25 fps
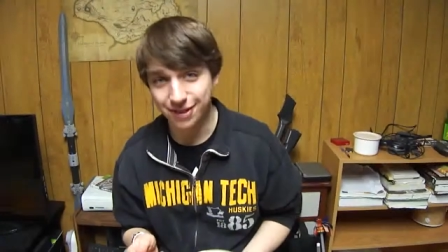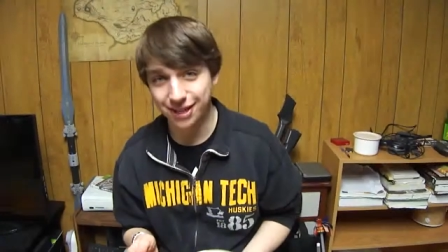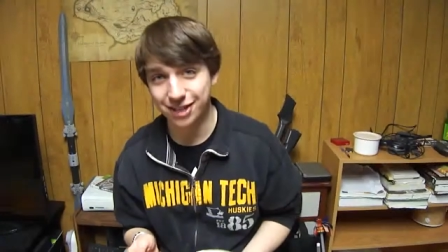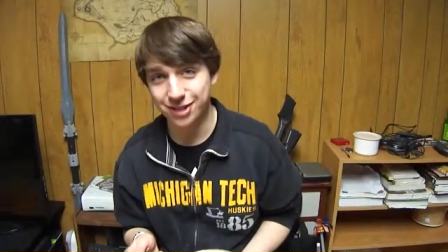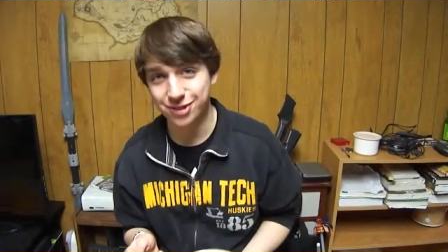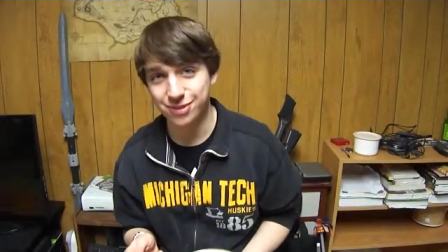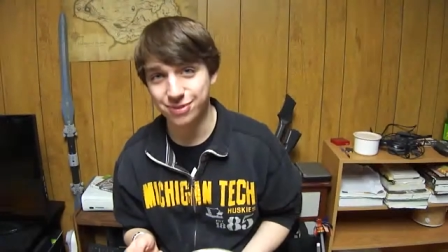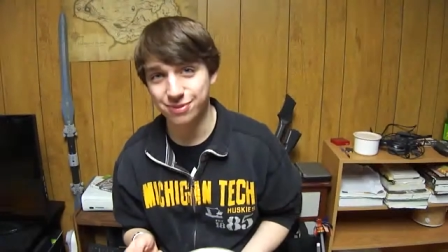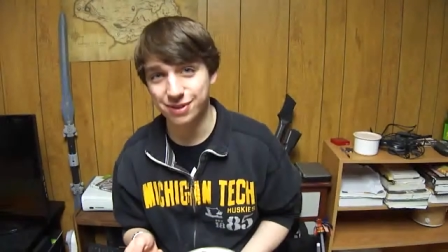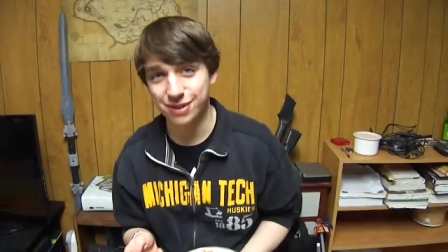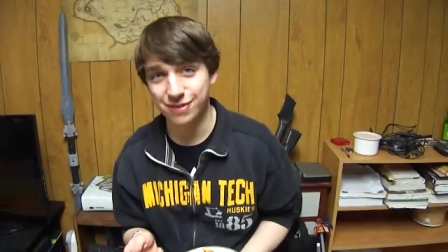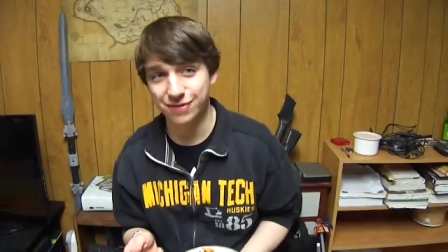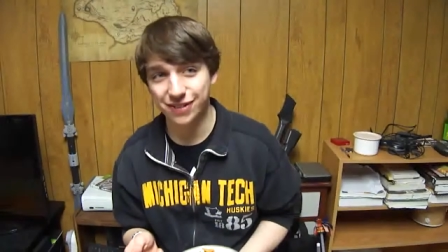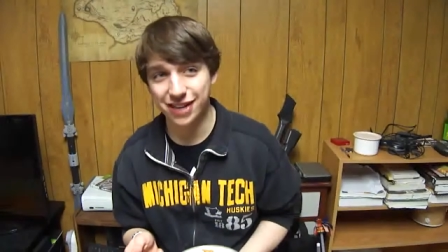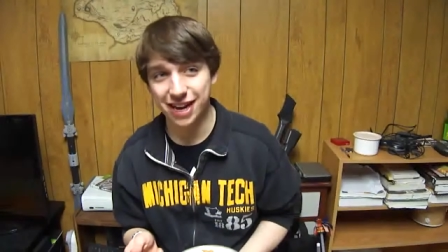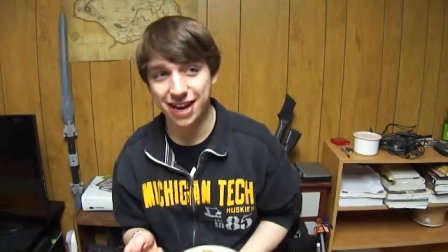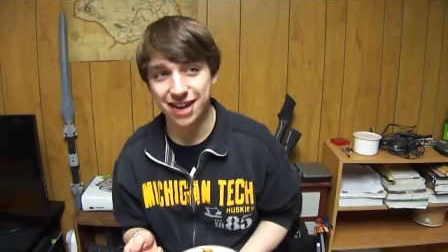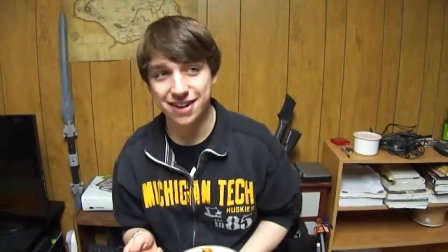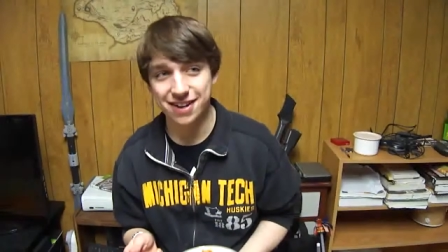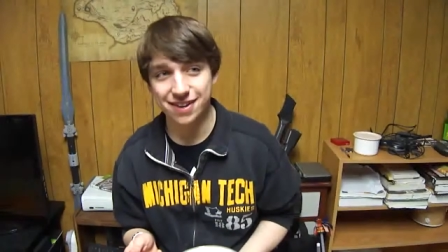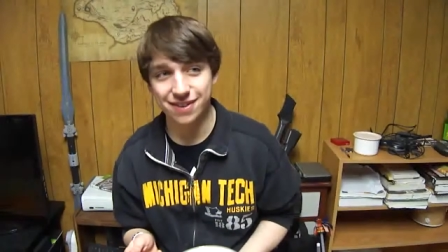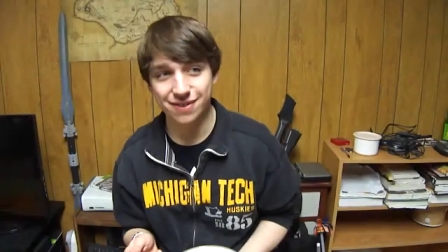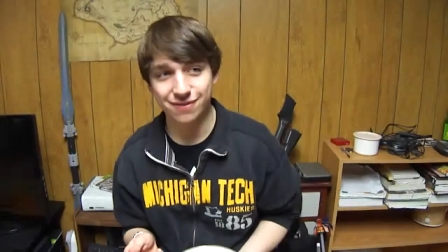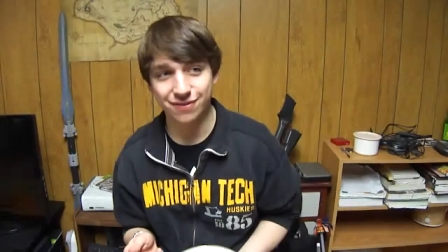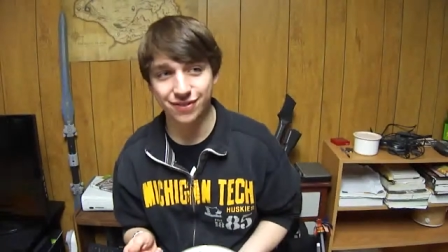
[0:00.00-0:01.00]
because we've
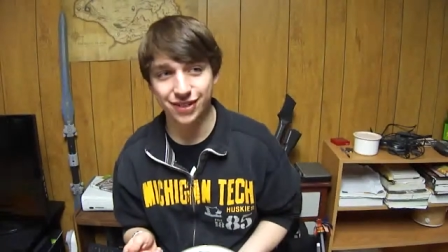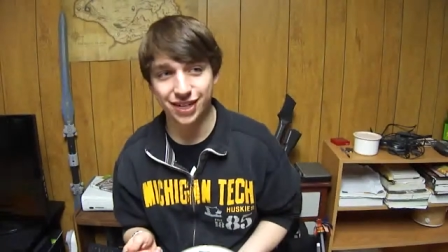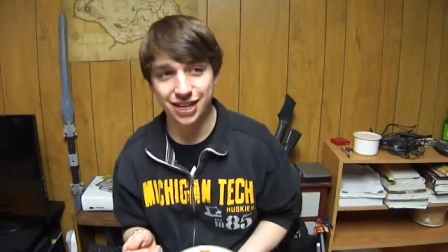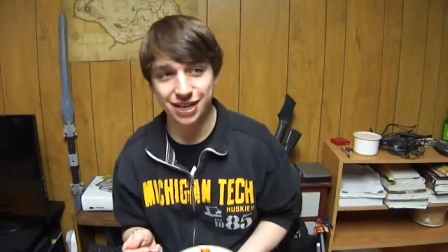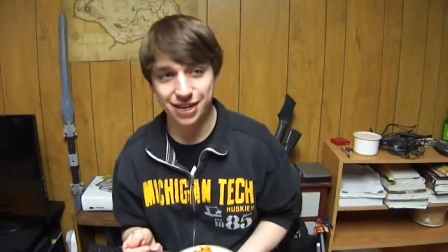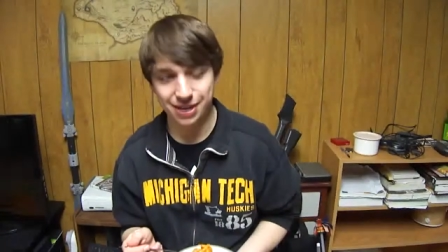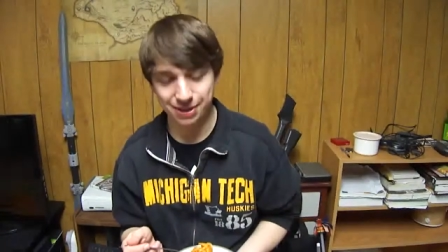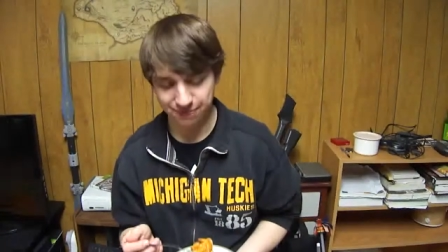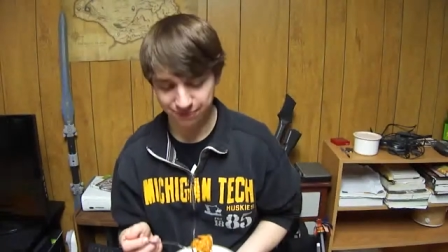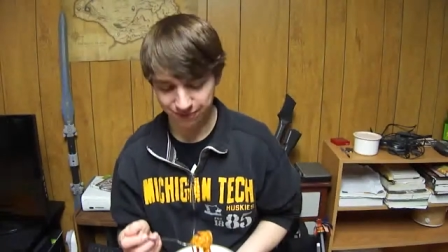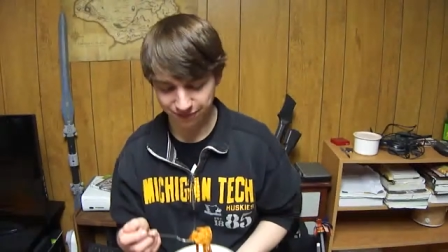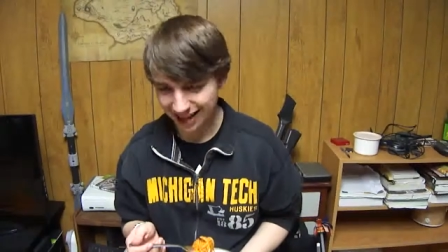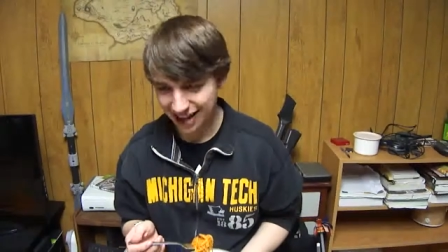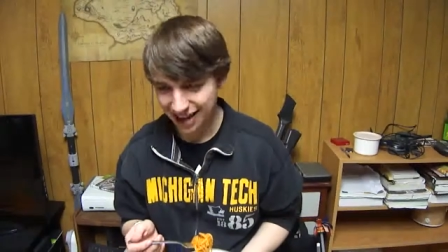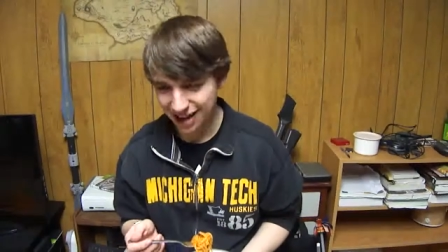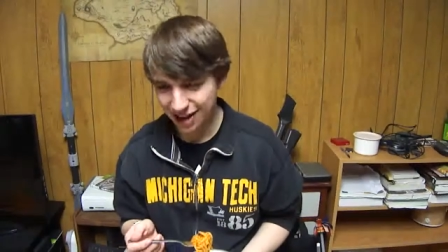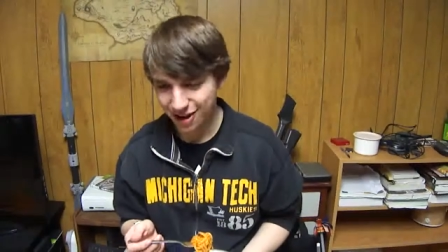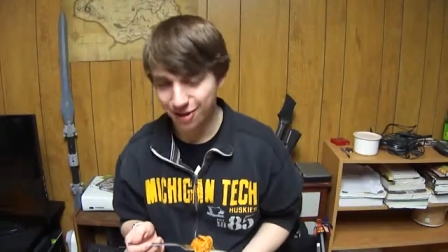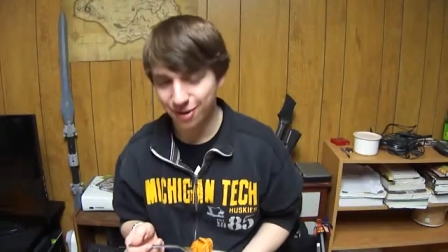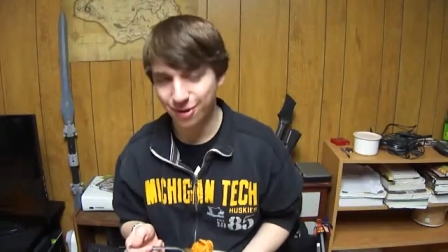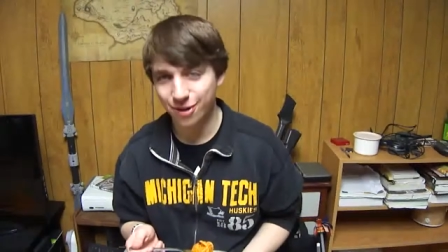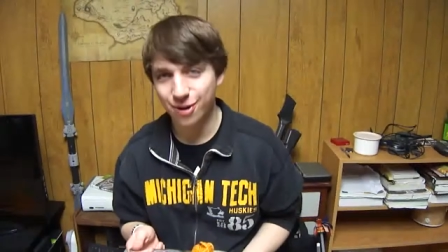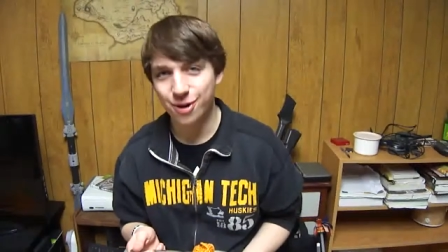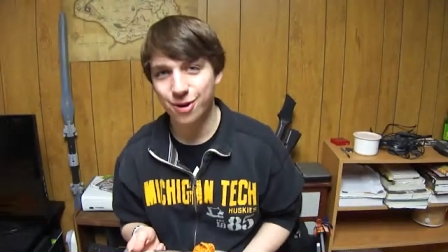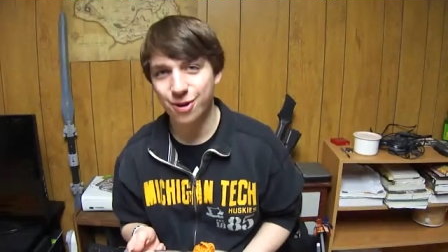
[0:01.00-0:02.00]
kind of uh,
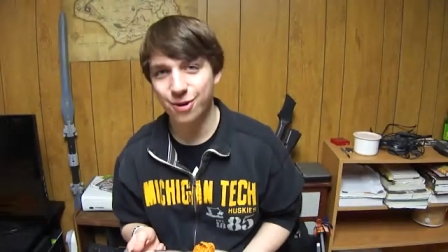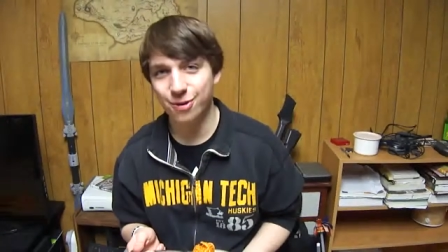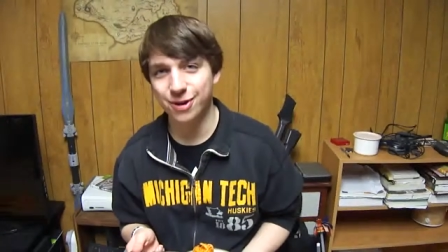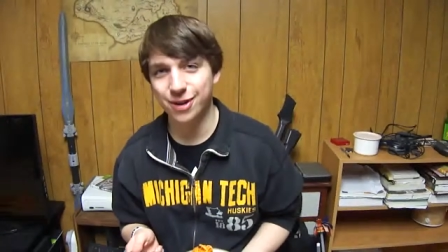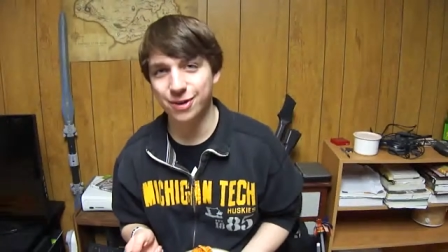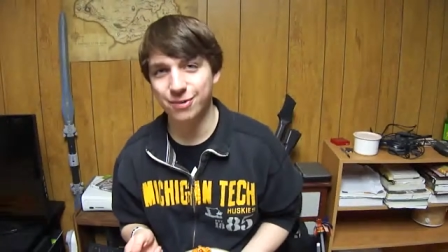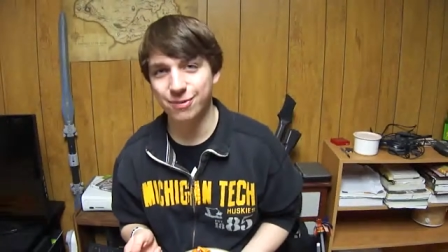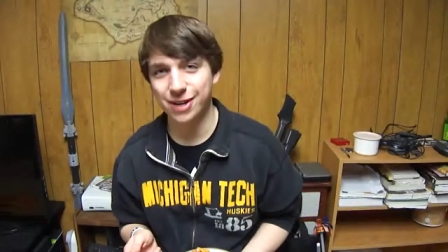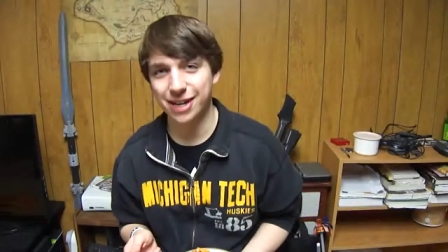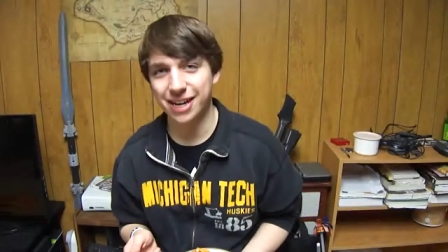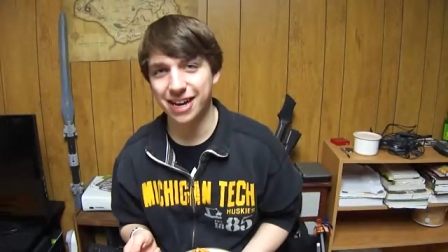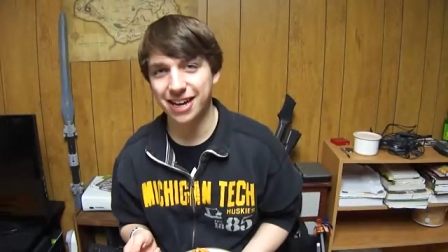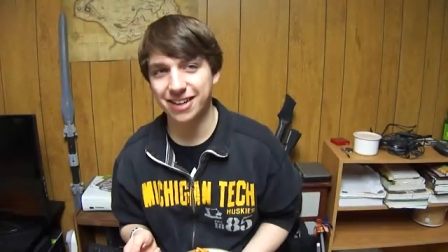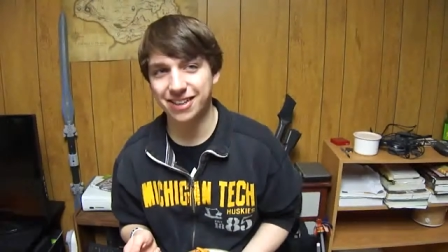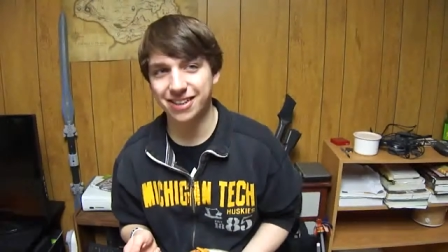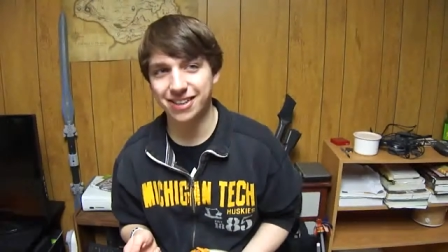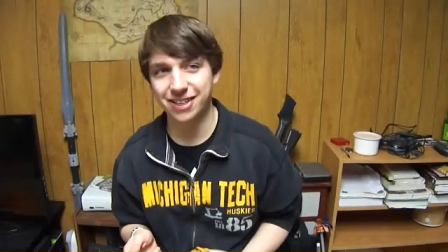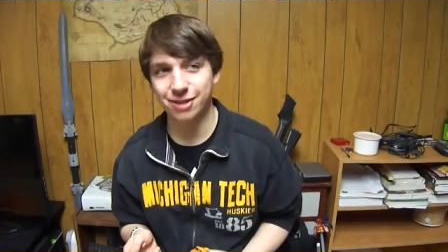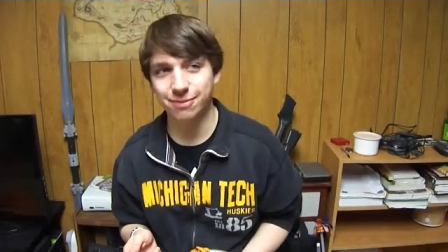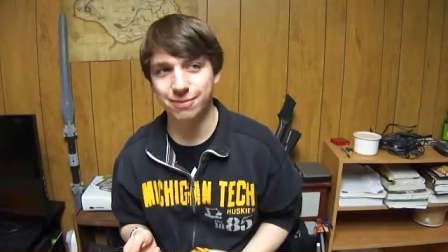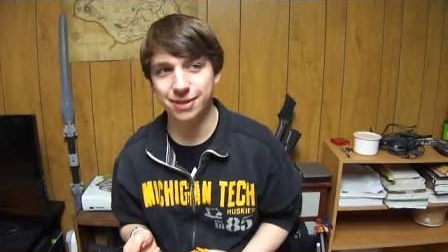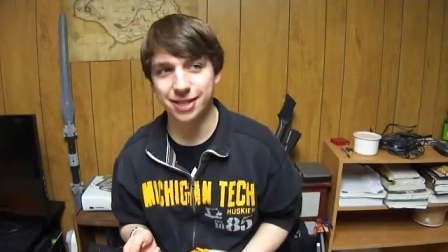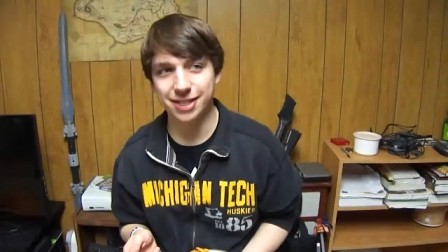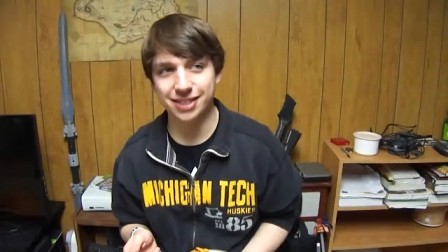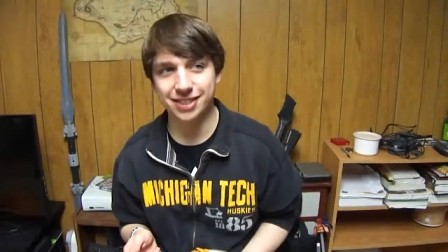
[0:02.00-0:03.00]
we, we got a
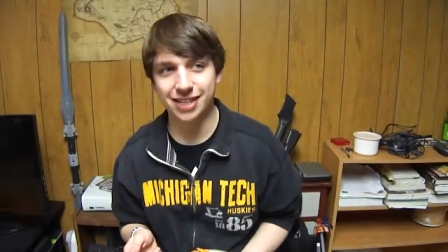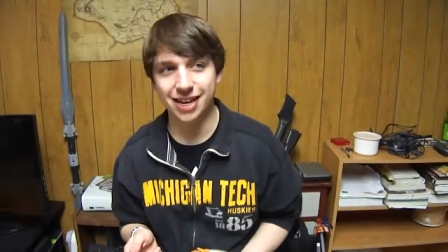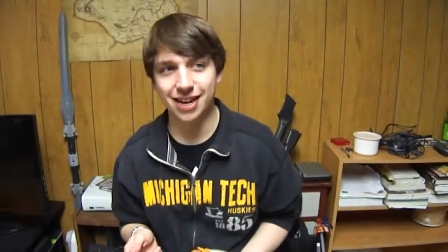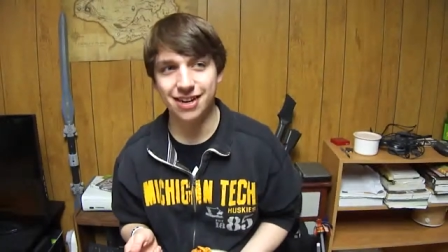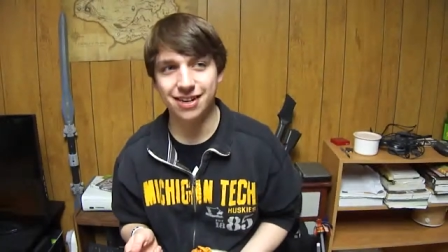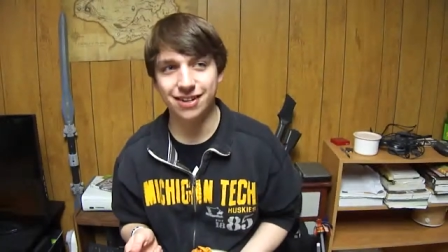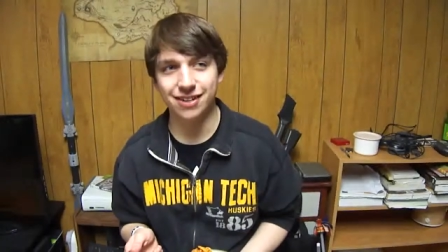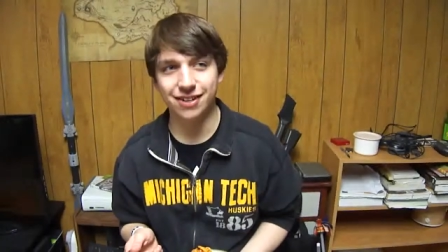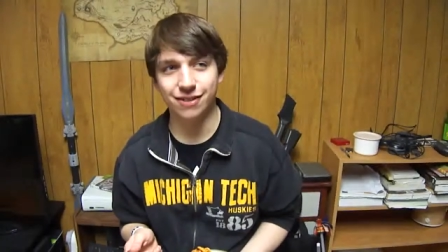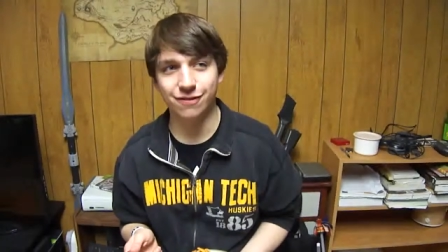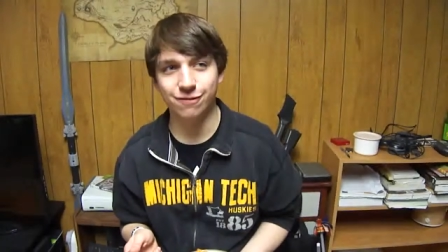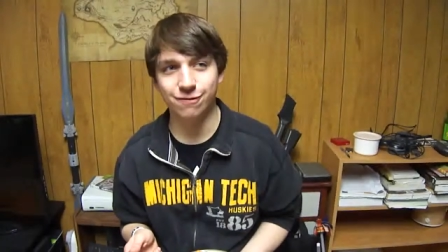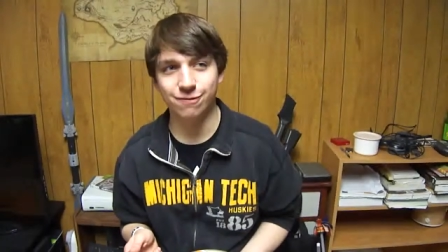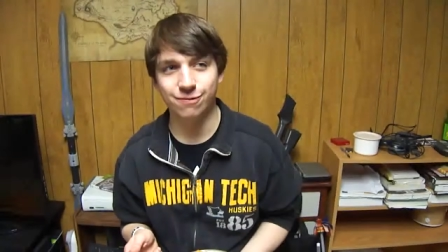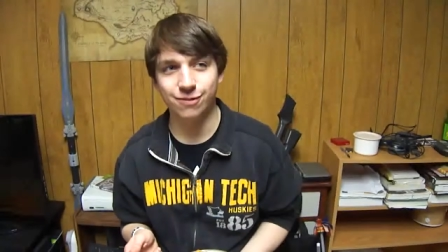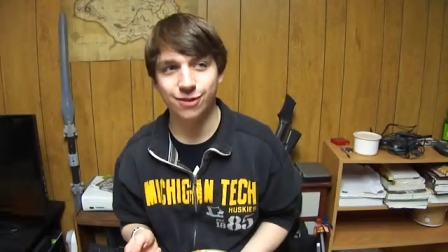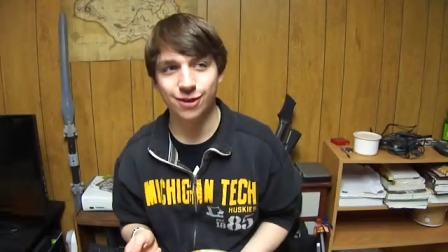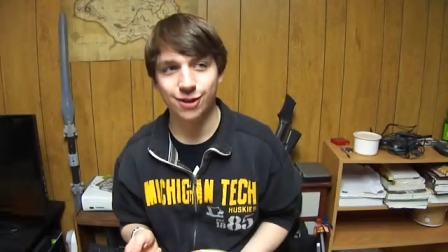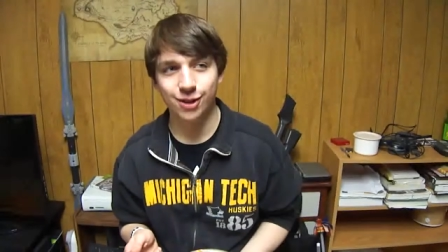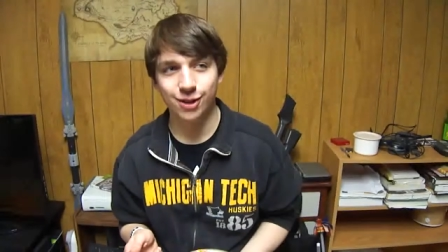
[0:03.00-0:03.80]
little bit tired of